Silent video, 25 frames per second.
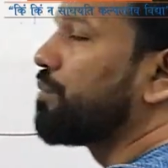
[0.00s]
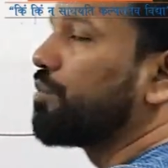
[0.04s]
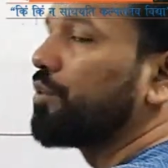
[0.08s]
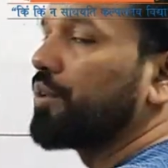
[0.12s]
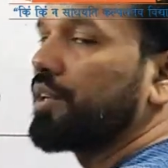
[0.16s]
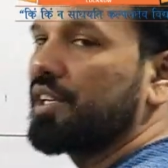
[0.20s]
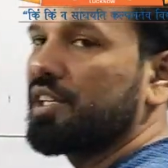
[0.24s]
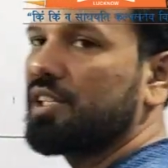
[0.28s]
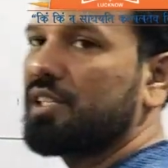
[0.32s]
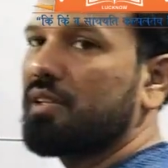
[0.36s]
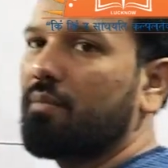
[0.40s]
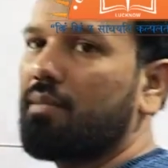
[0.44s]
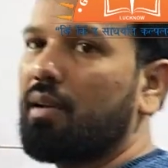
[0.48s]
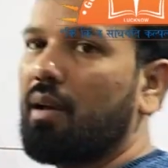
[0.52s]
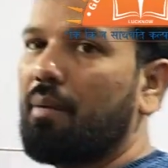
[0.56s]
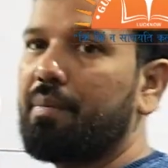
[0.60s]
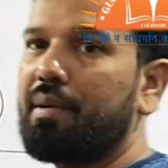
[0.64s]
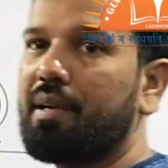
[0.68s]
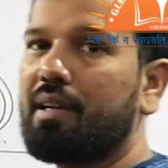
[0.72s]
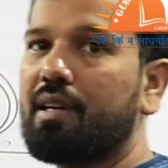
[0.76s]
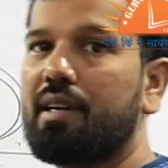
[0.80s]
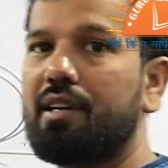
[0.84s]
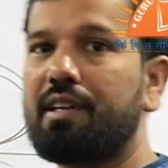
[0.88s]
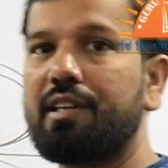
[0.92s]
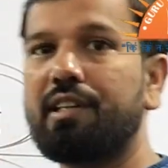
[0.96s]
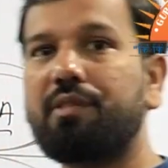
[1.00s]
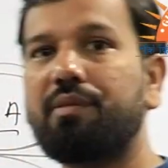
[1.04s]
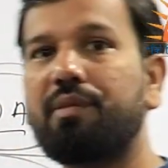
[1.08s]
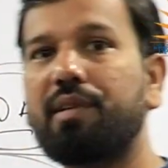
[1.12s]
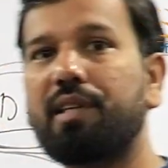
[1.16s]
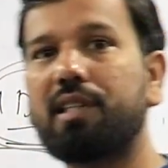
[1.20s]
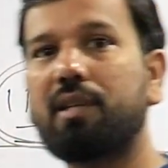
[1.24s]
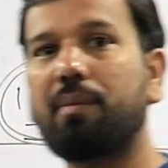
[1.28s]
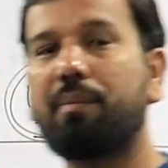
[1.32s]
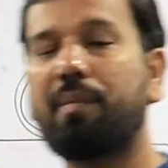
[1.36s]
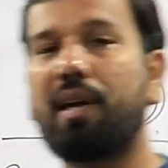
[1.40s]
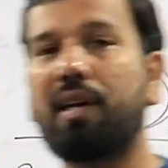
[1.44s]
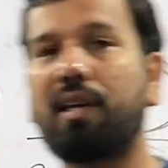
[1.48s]
poorest developing countries
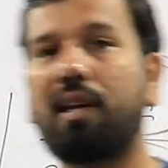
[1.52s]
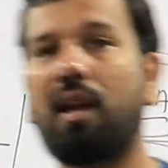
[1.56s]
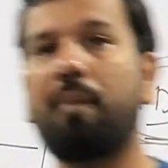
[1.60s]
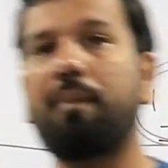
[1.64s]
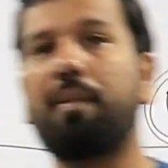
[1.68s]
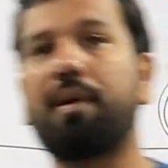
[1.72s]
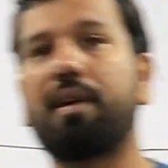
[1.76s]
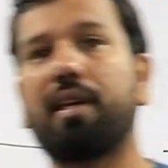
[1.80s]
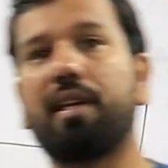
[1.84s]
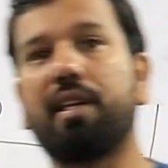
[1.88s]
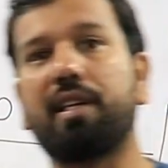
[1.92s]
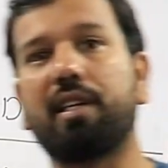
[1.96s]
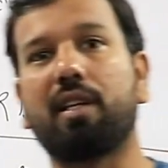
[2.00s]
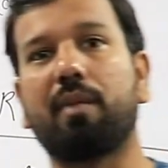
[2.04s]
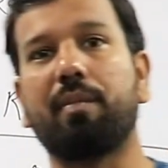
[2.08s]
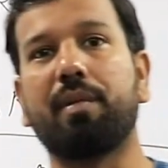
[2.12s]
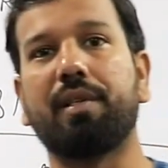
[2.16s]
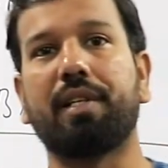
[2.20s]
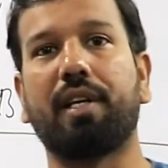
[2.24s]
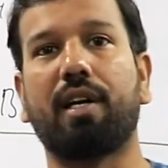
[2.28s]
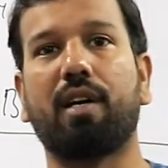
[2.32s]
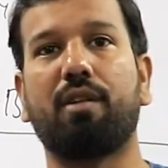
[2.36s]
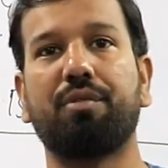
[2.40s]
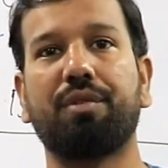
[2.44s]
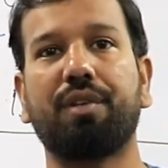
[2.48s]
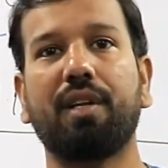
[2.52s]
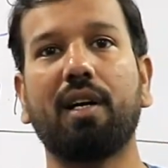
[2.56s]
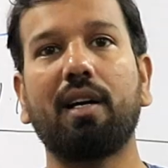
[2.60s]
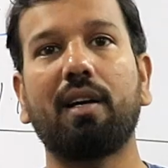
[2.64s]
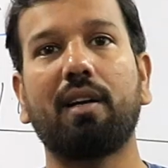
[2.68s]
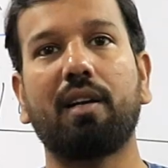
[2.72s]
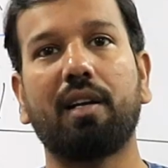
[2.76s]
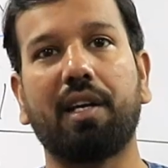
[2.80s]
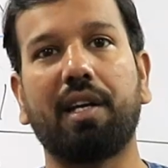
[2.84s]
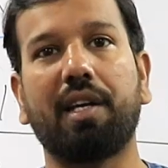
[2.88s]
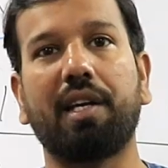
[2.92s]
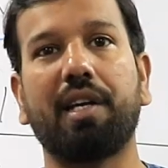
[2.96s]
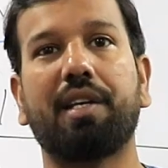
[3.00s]
where the per capita income is around the
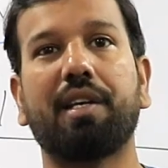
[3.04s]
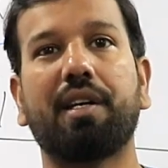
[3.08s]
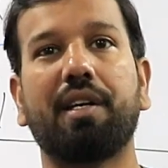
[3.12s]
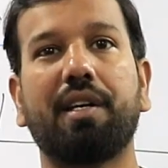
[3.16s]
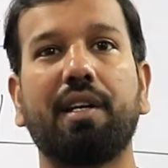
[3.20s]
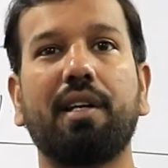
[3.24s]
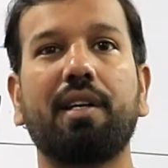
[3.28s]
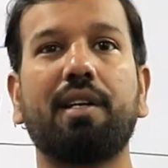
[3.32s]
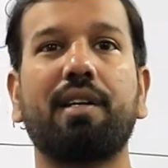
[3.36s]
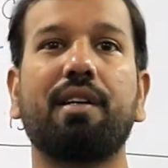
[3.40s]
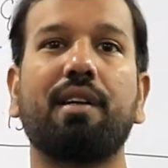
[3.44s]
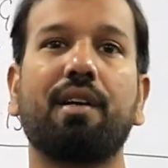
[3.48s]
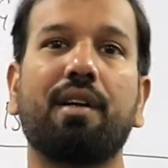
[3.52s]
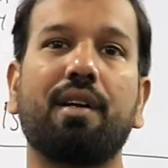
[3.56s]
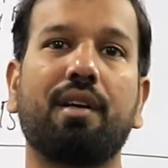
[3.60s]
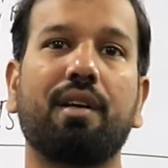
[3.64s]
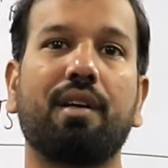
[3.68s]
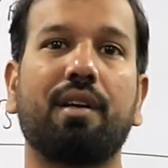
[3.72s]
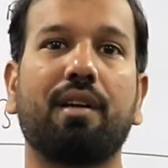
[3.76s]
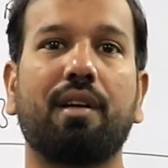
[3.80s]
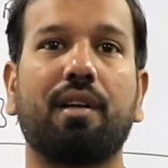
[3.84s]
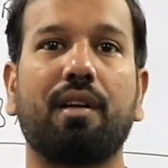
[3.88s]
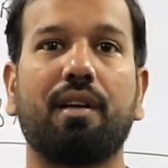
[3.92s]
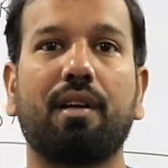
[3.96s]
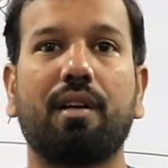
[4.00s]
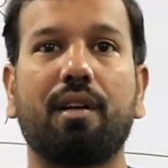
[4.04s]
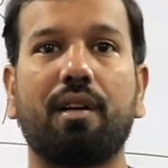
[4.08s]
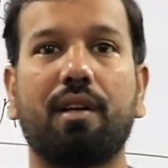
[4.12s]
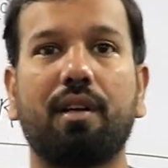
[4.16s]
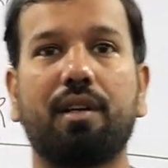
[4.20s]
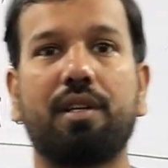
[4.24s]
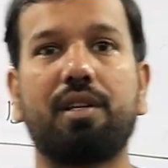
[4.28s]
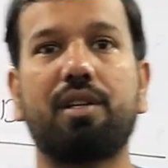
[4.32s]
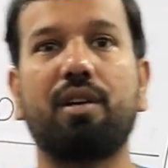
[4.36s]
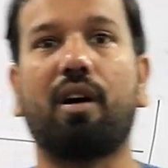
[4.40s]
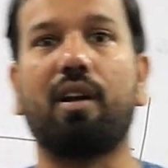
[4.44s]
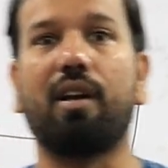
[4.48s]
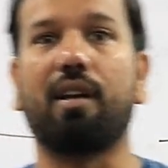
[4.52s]

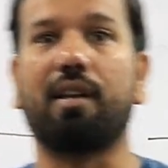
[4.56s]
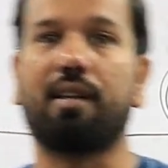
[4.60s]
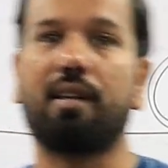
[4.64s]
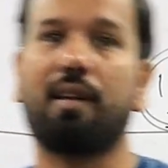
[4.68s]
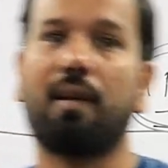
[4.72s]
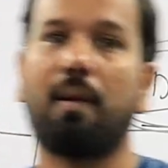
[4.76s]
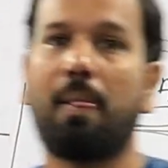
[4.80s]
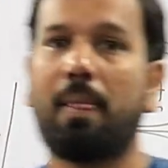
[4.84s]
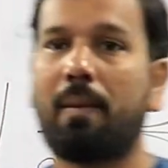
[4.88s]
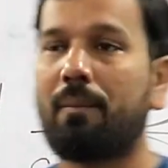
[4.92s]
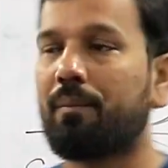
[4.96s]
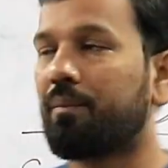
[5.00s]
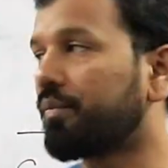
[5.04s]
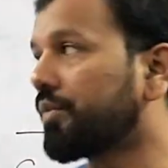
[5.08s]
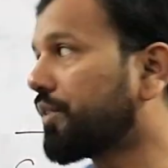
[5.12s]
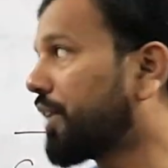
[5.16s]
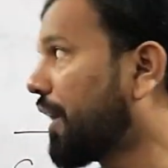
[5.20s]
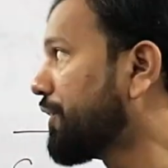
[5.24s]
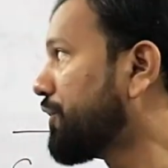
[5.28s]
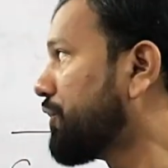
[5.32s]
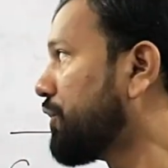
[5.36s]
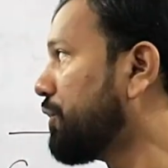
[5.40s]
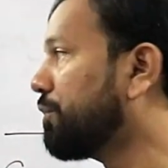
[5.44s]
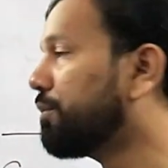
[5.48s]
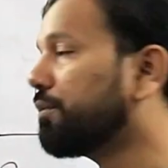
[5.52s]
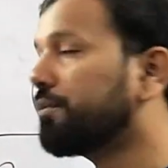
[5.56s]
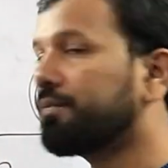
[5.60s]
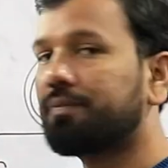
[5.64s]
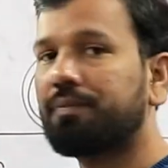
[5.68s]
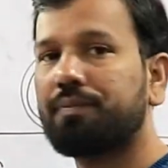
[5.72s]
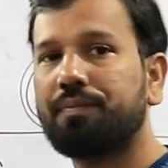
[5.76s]
$800. Thank you.